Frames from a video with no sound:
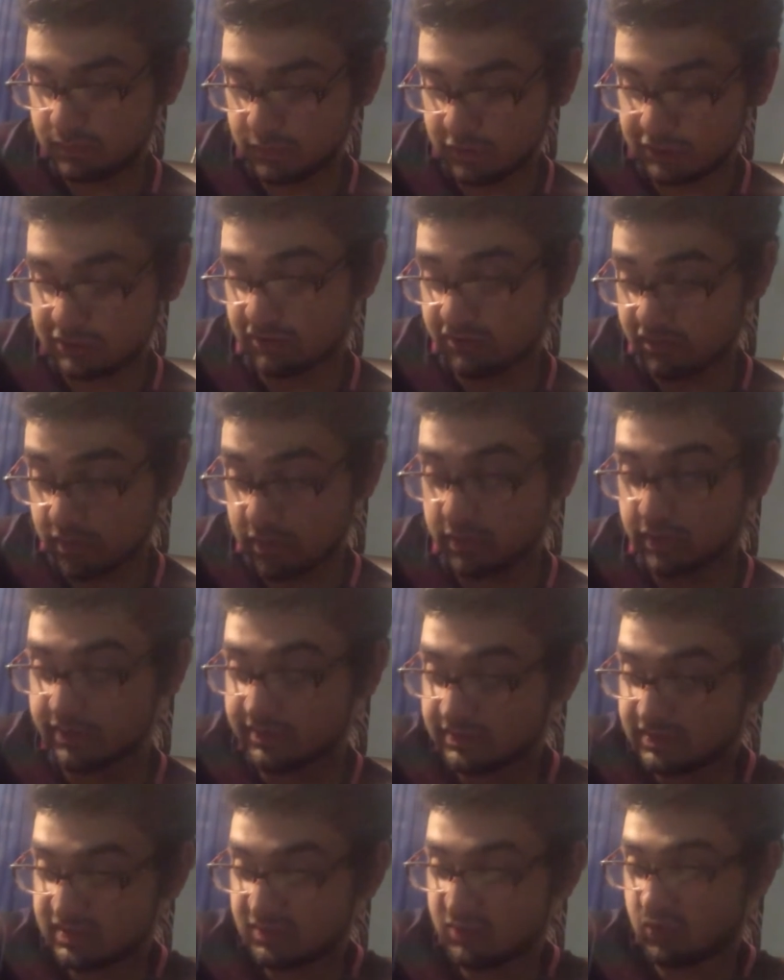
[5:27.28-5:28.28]
It's a really
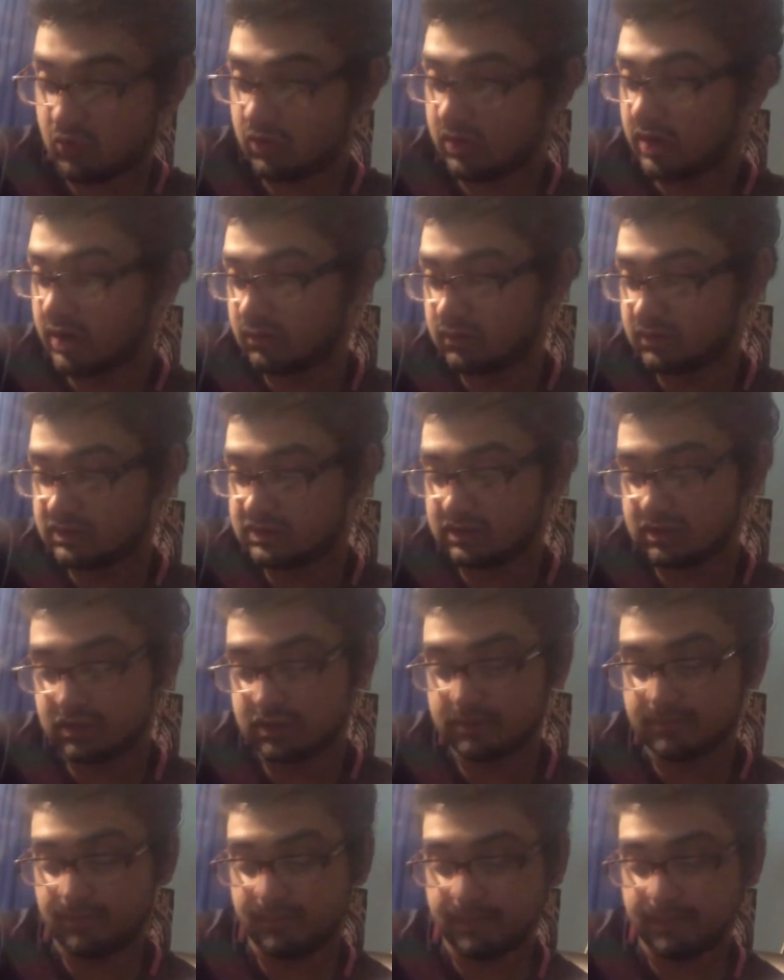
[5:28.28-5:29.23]
good sport, I would say.